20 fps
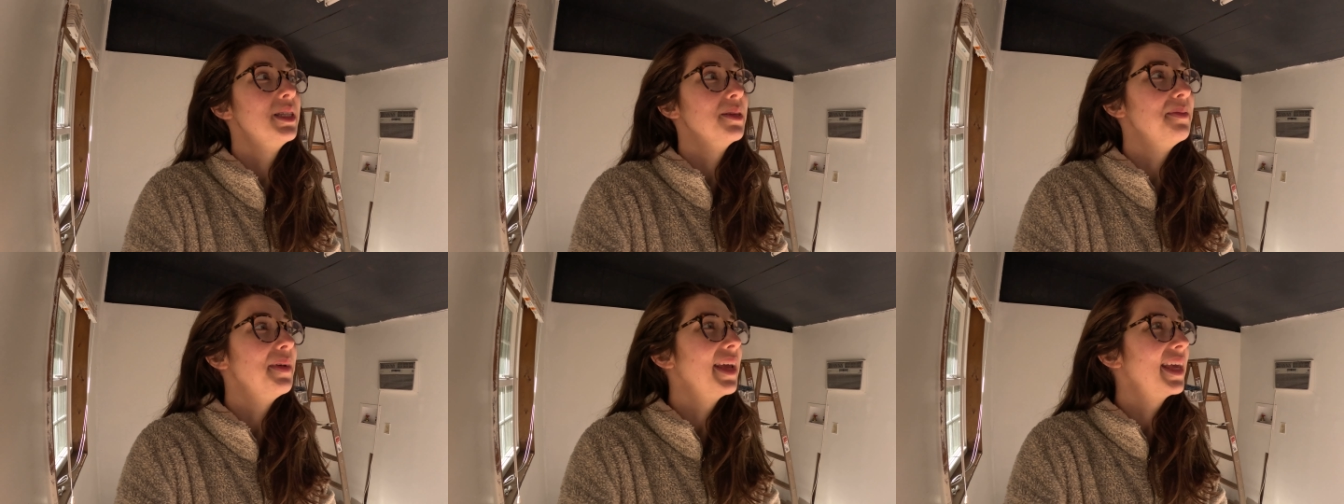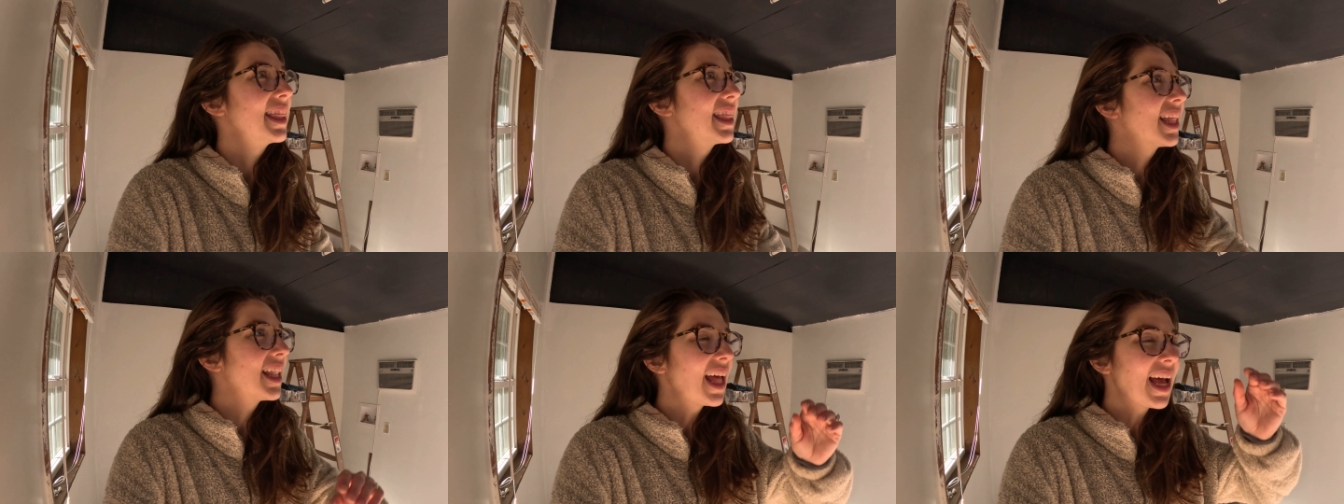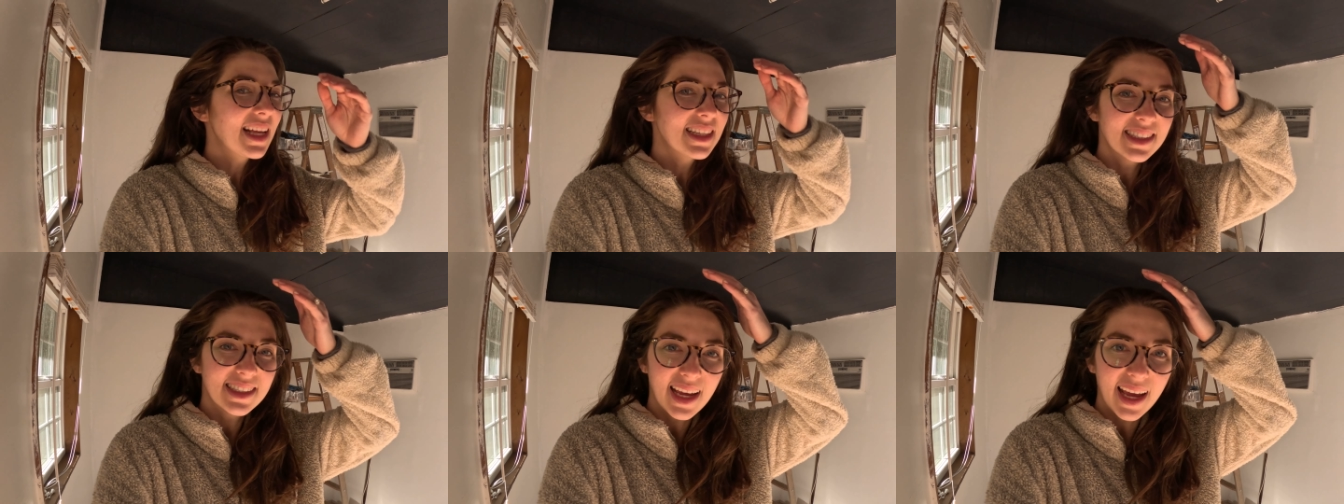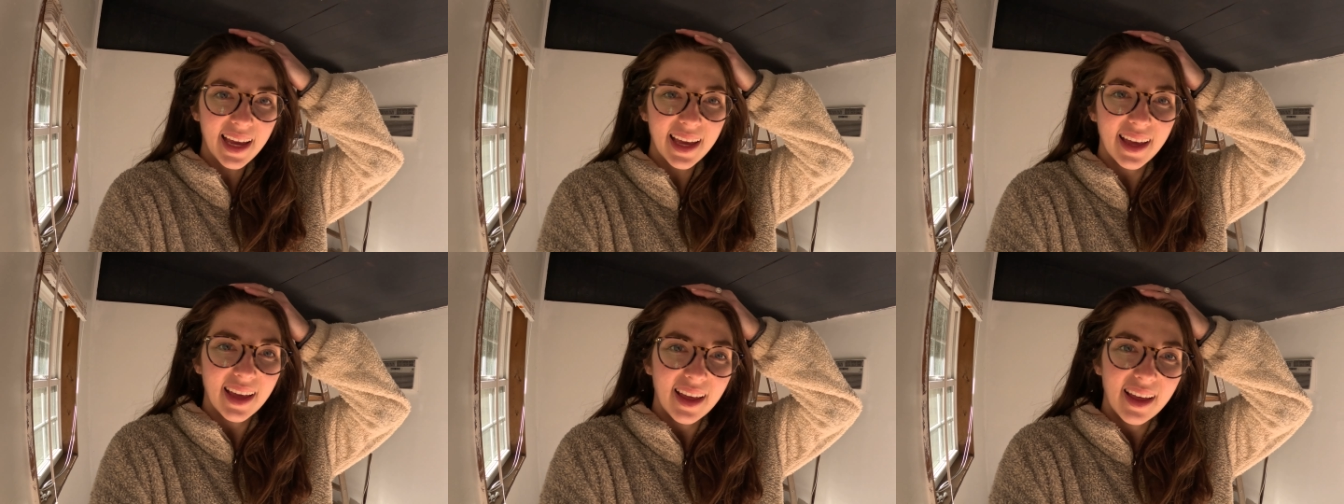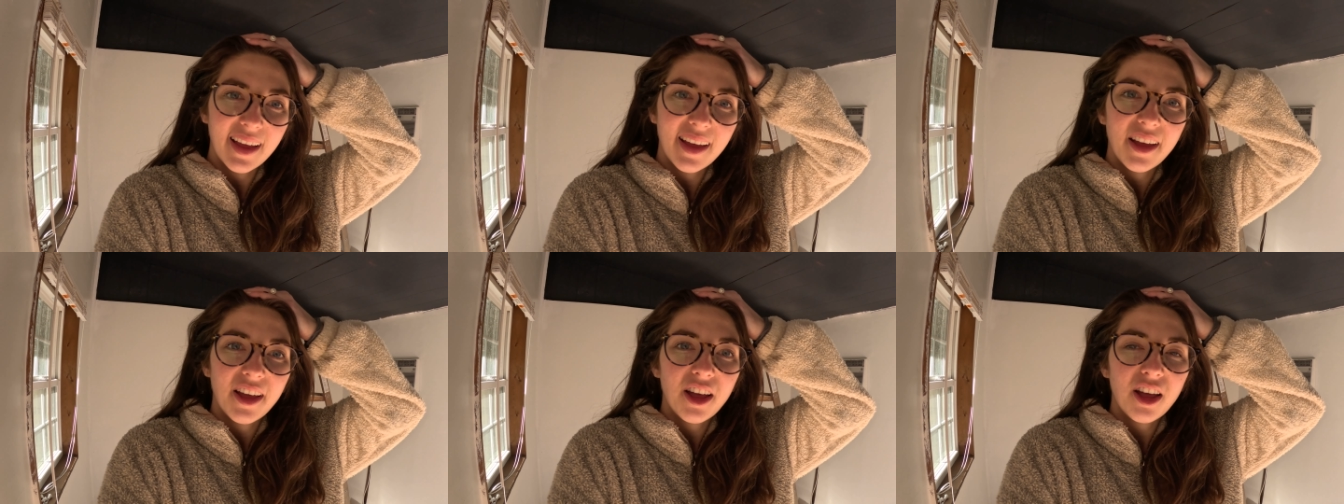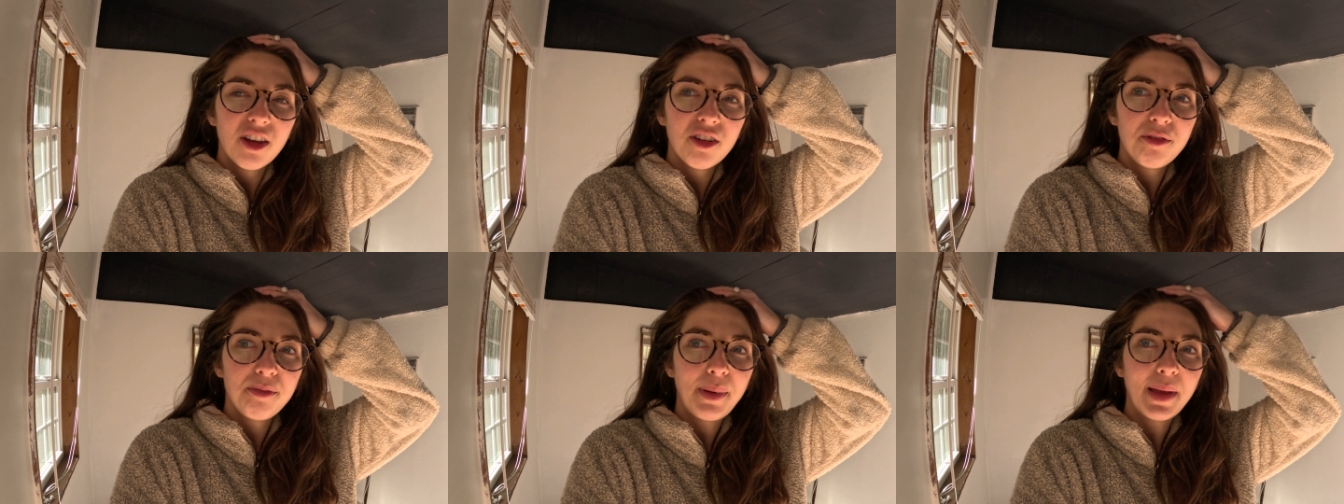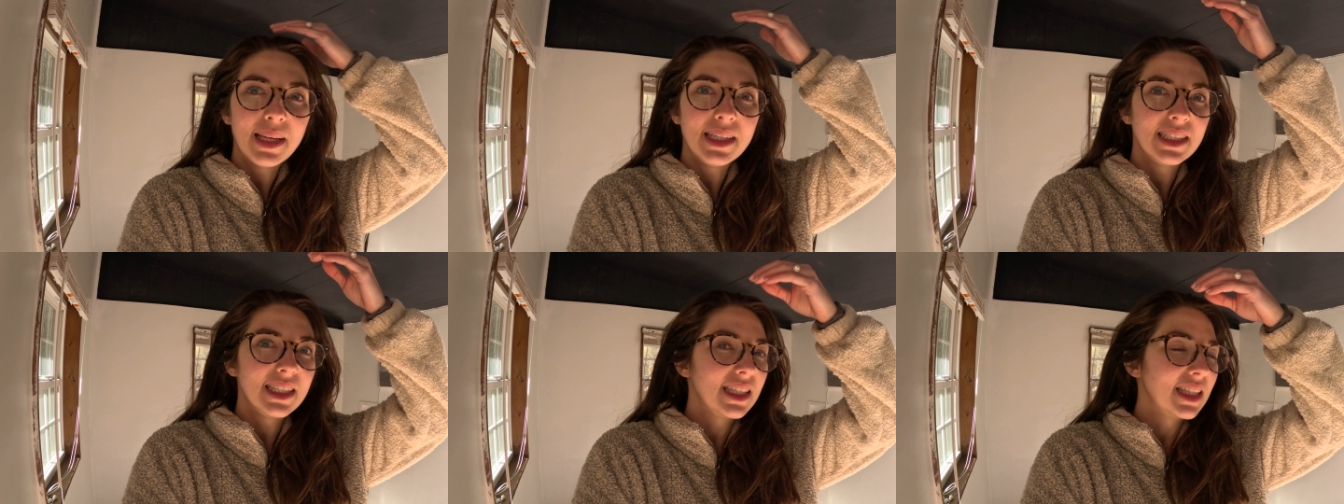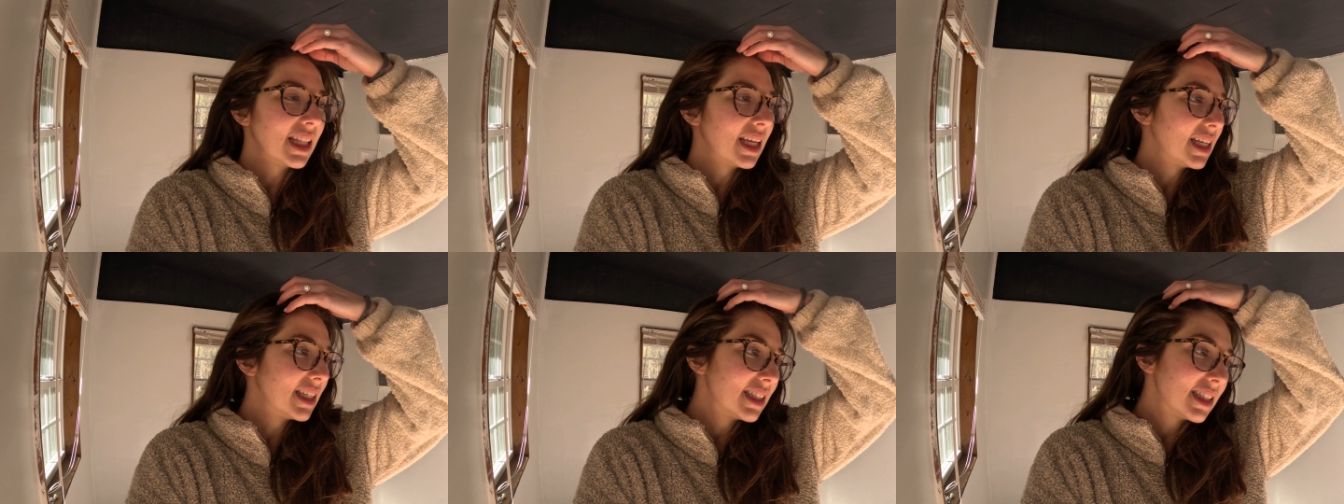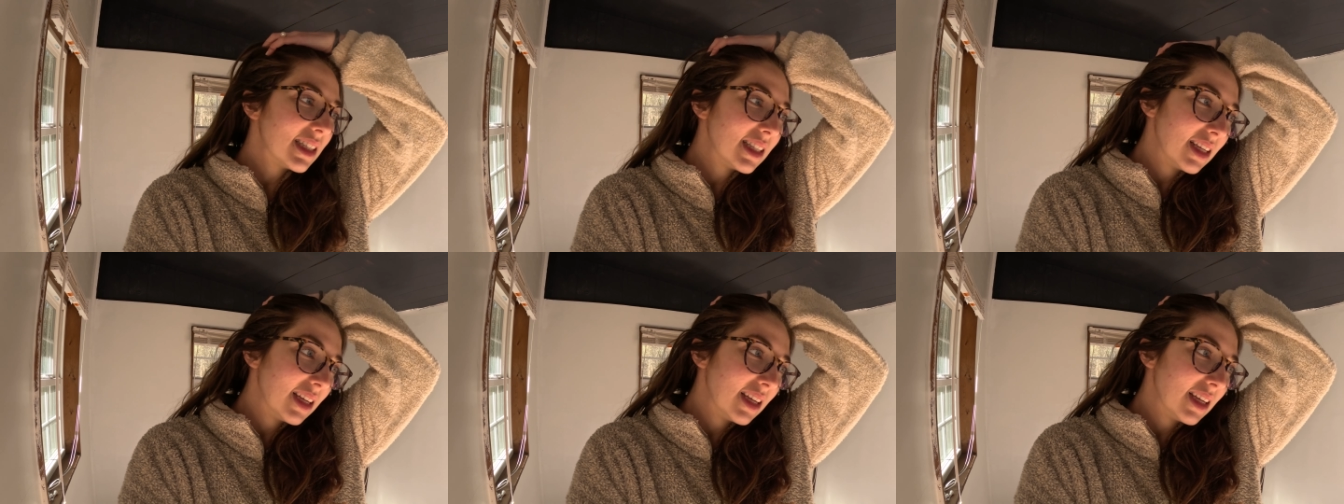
to make it the last day of painting this.